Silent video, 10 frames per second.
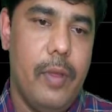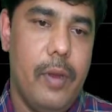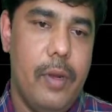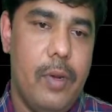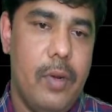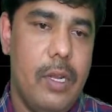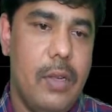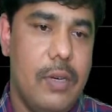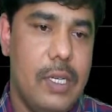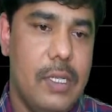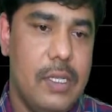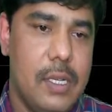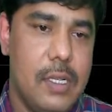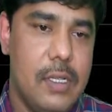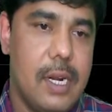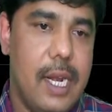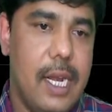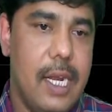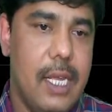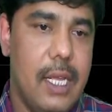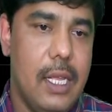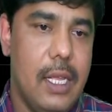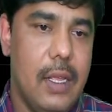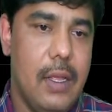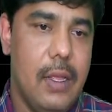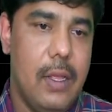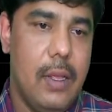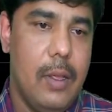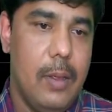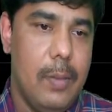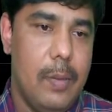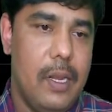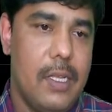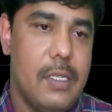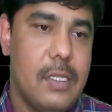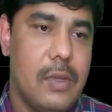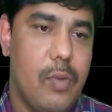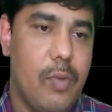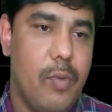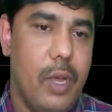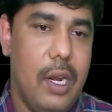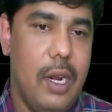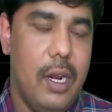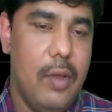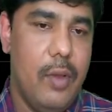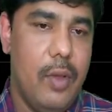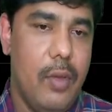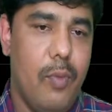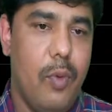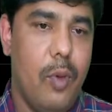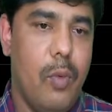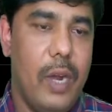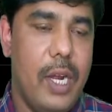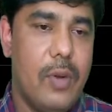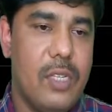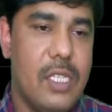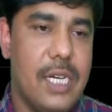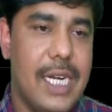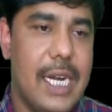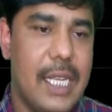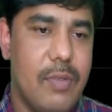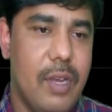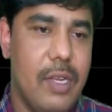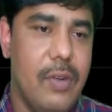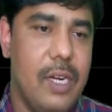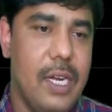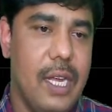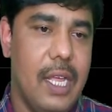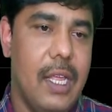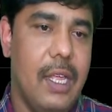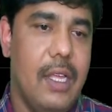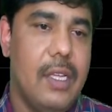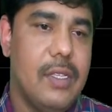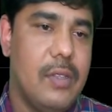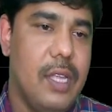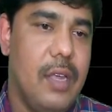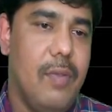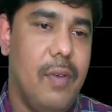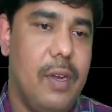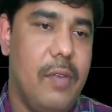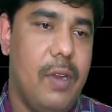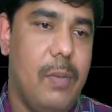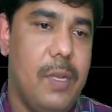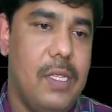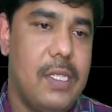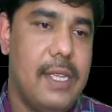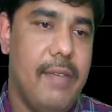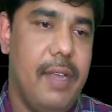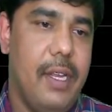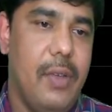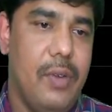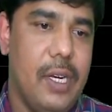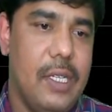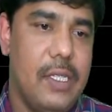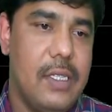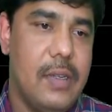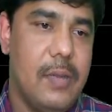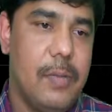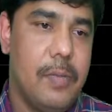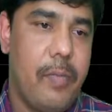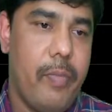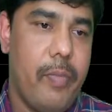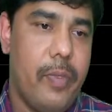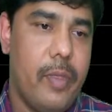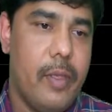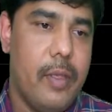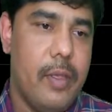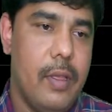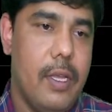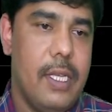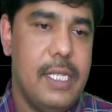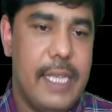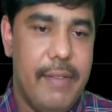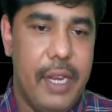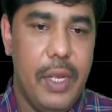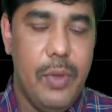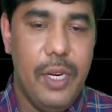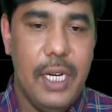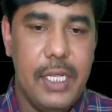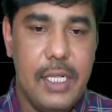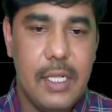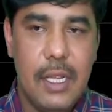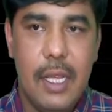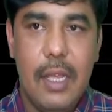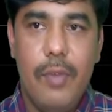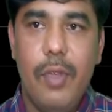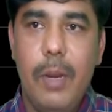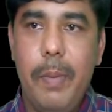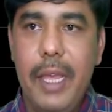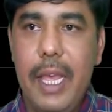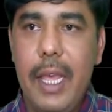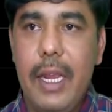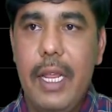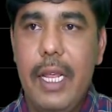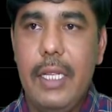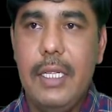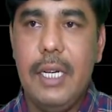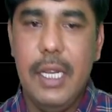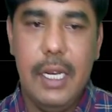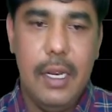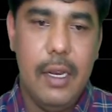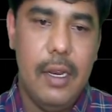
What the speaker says: 6 red plus 4 white roses treated as one unit, na? So therefore it will be 7 units. 7 units will be arranged in